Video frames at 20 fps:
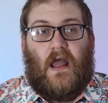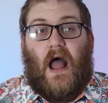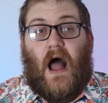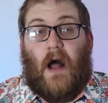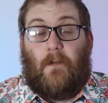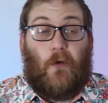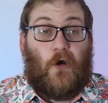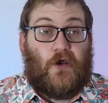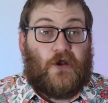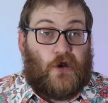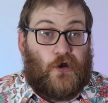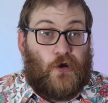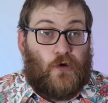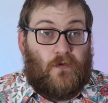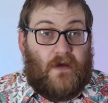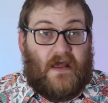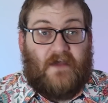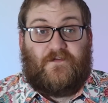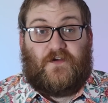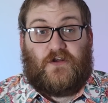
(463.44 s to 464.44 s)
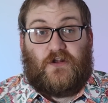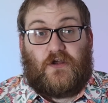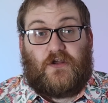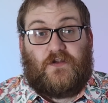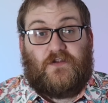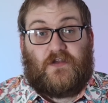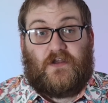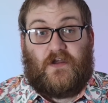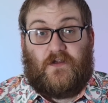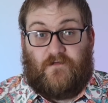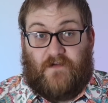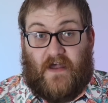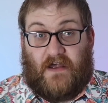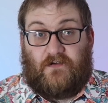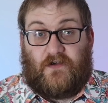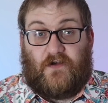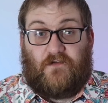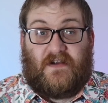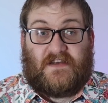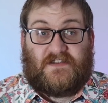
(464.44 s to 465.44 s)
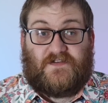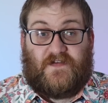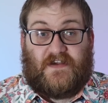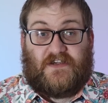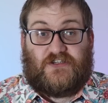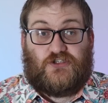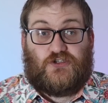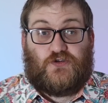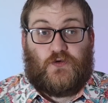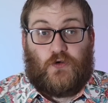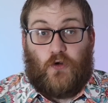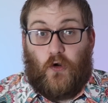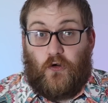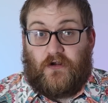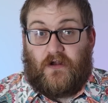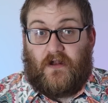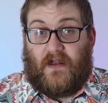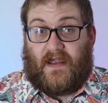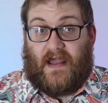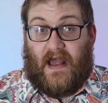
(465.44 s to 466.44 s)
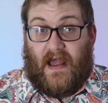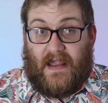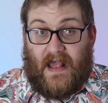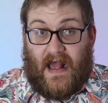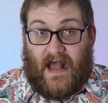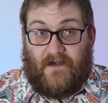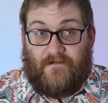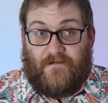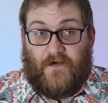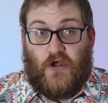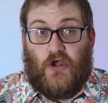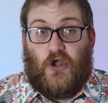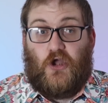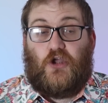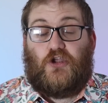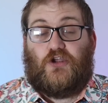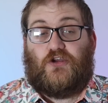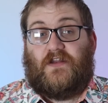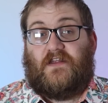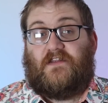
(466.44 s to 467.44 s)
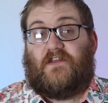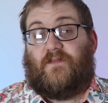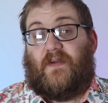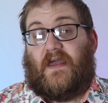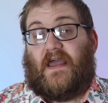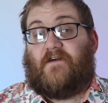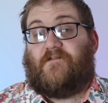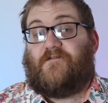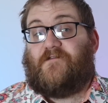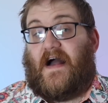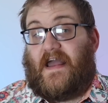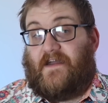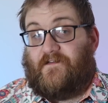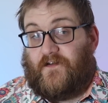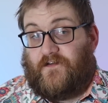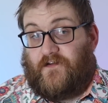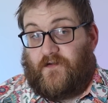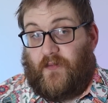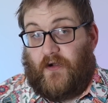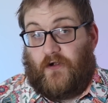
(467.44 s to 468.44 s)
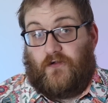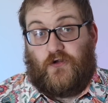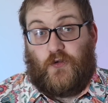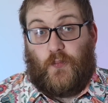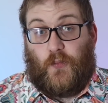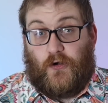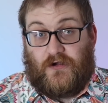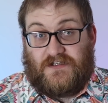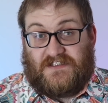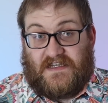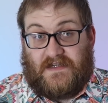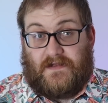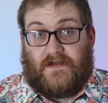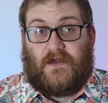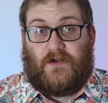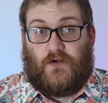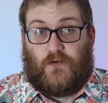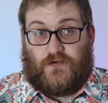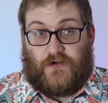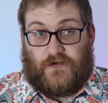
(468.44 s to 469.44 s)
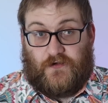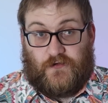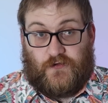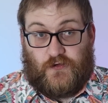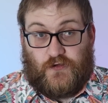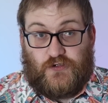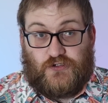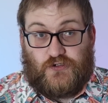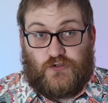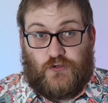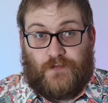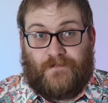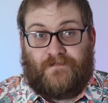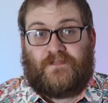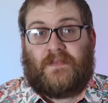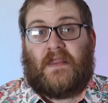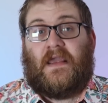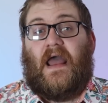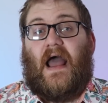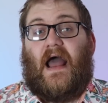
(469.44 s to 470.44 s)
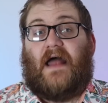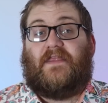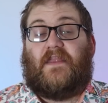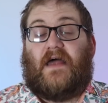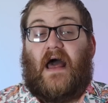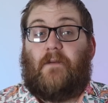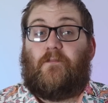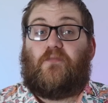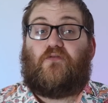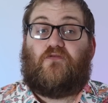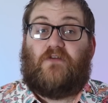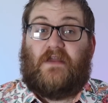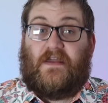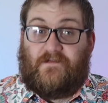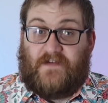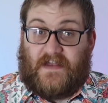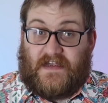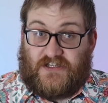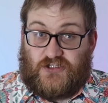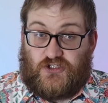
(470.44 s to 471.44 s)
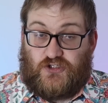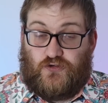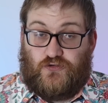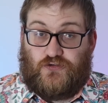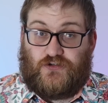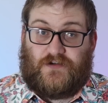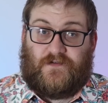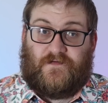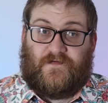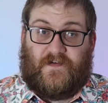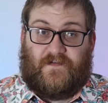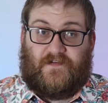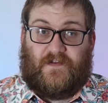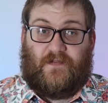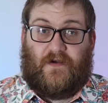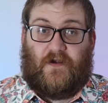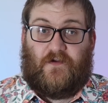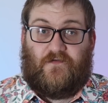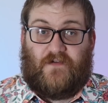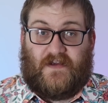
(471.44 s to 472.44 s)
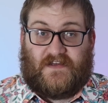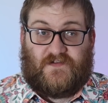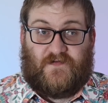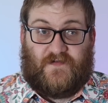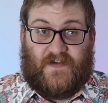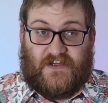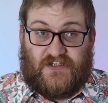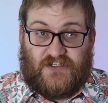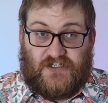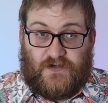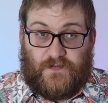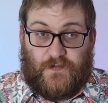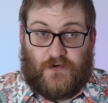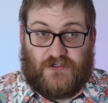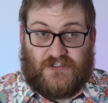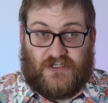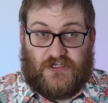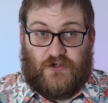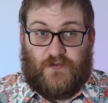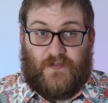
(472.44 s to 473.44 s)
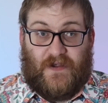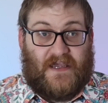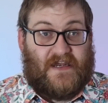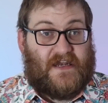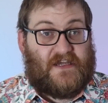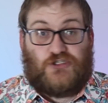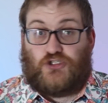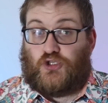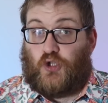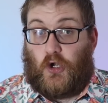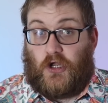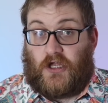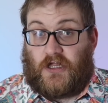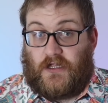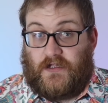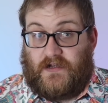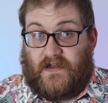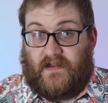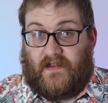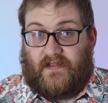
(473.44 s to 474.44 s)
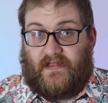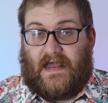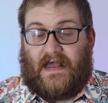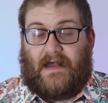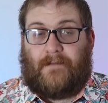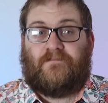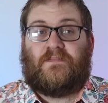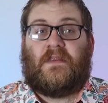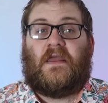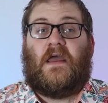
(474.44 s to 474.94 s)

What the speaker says: A point to note, if you're looking to convert your reservation to an order like I have, you need to pay a £500 deposit in order to do so, and that previous £250 reservation deposit you paid is not included in that.